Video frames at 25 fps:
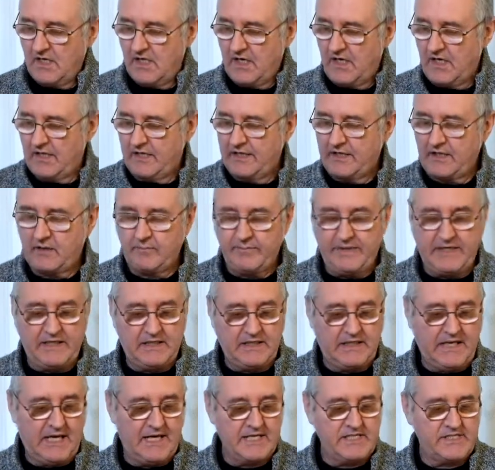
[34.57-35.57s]
a little bit
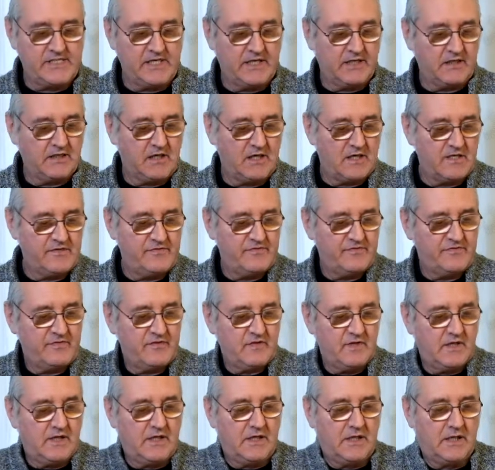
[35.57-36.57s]
late in life,
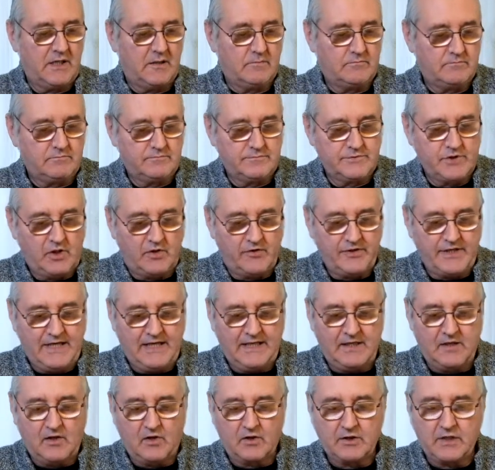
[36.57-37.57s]
um, not
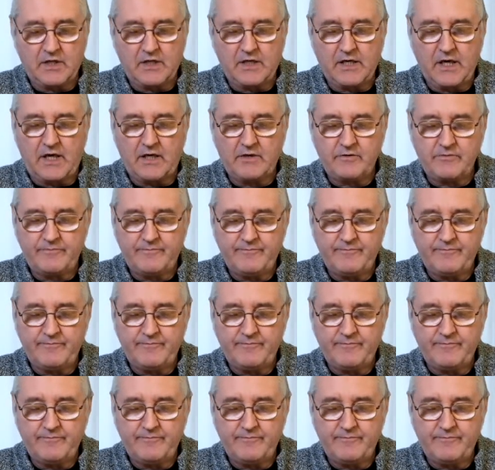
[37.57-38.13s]
that long ago,